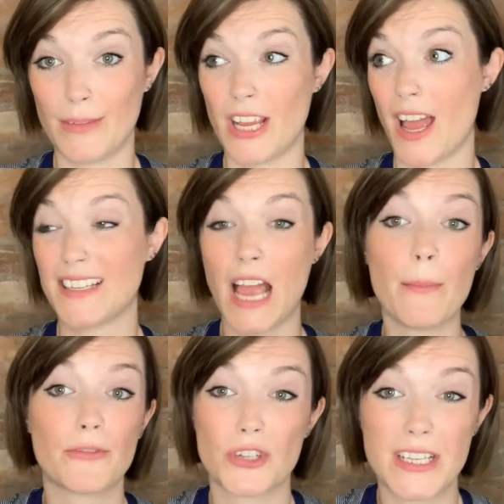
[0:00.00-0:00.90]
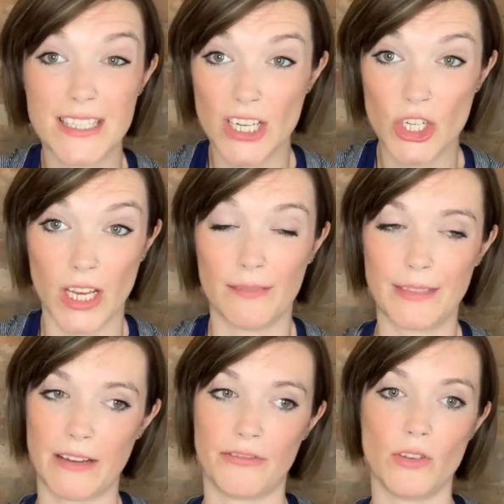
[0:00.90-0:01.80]
a time of transition.
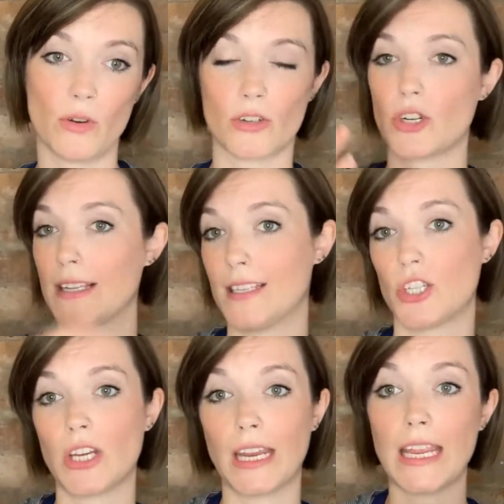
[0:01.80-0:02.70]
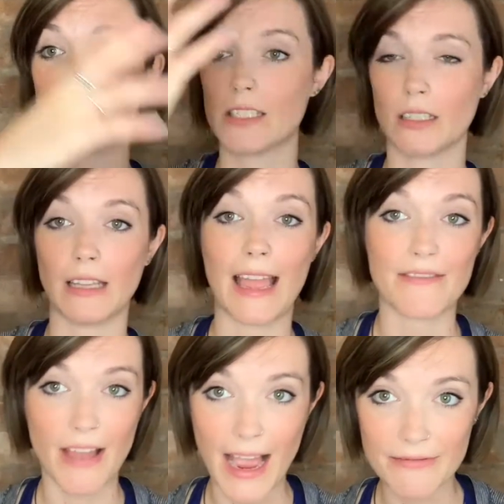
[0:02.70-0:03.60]
If you are transitioning into
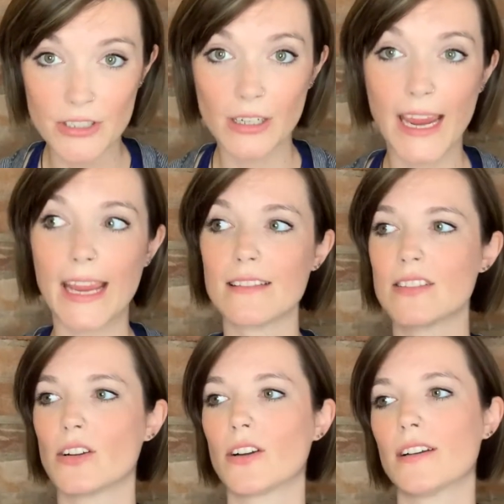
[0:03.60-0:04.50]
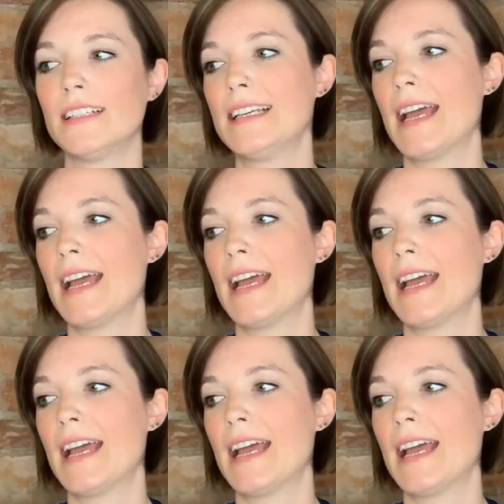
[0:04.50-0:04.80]
life after cancer,